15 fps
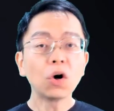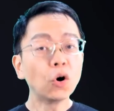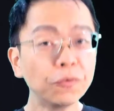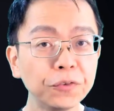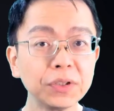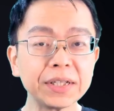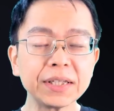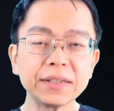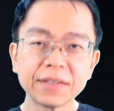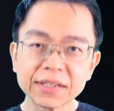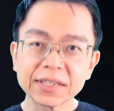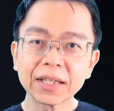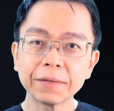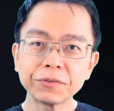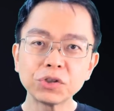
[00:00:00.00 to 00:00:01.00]
Hopefully,
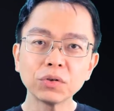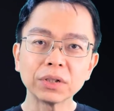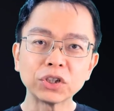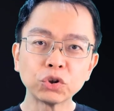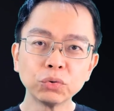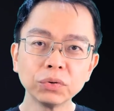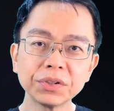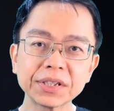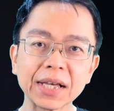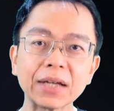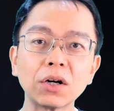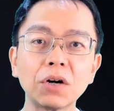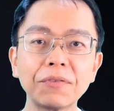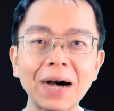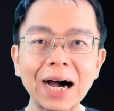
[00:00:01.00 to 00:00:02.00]
this gives you a tool
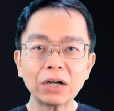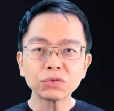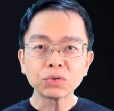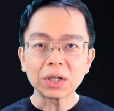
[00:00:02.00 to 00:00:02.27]
set of how